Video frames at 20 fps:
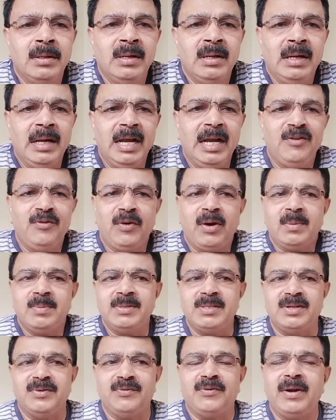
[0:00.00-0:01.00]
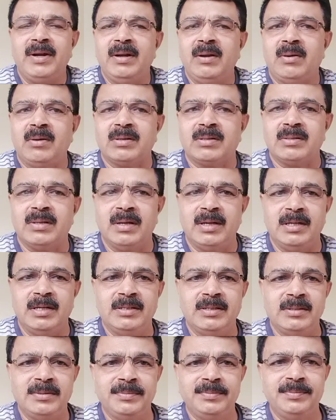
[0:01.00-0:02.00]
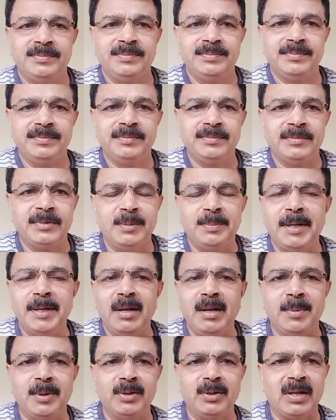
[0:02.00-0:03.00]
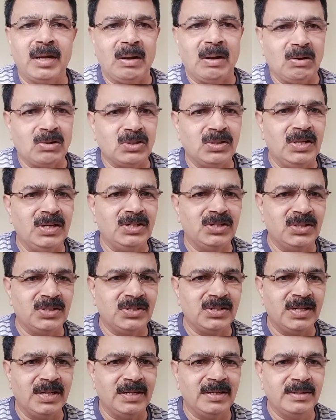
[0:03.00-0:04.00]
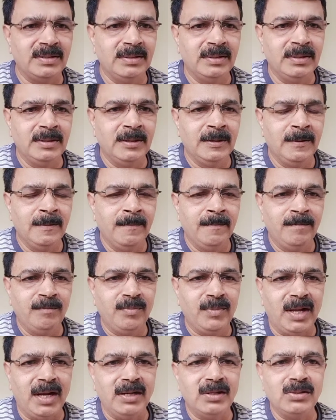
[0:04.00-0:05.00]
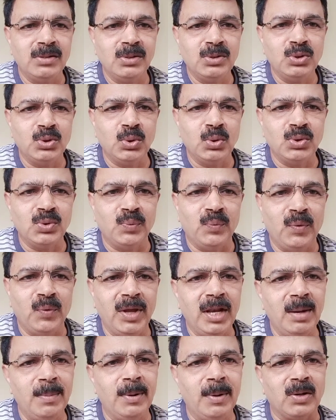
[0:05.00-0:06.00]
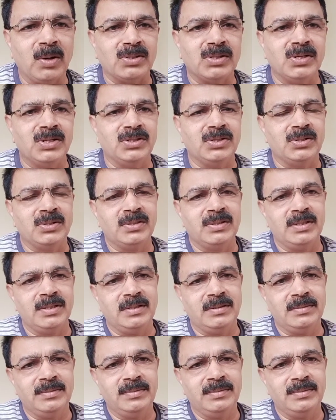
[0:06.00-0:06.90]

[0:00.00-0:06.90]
it forms different oxides depending upon their oxidation state. Nitrogen shows variable oxidation state.